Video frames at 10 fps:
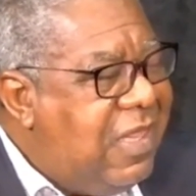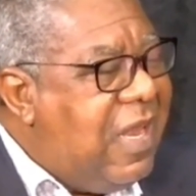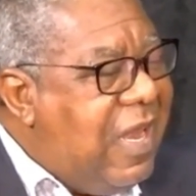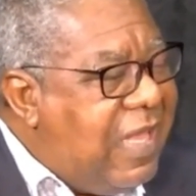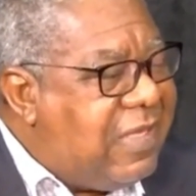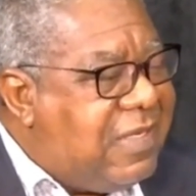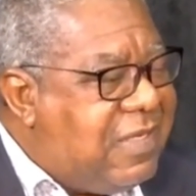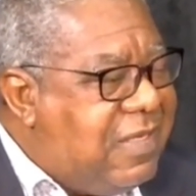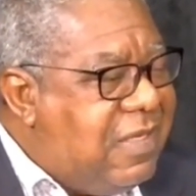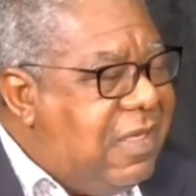the
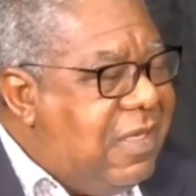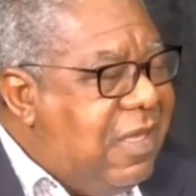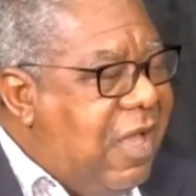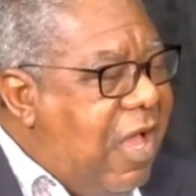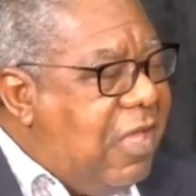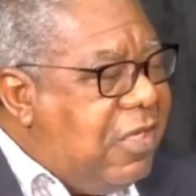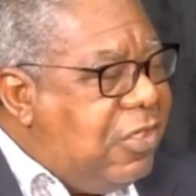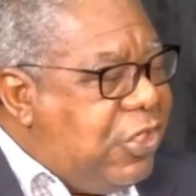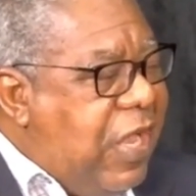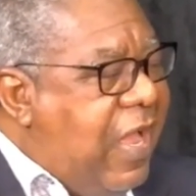less
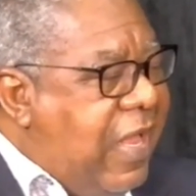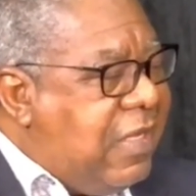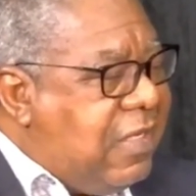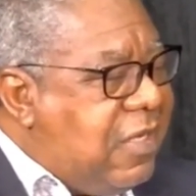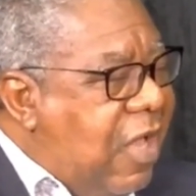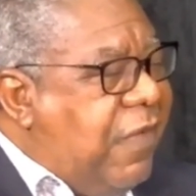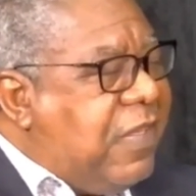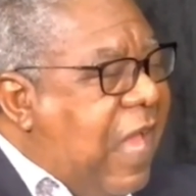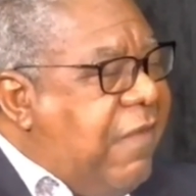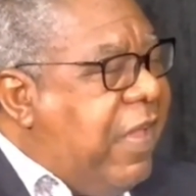chance of
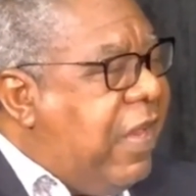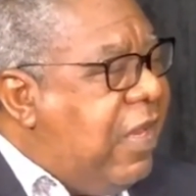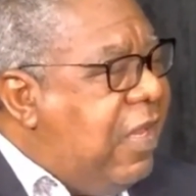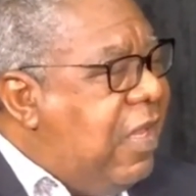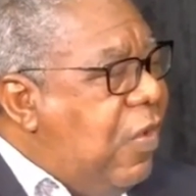us having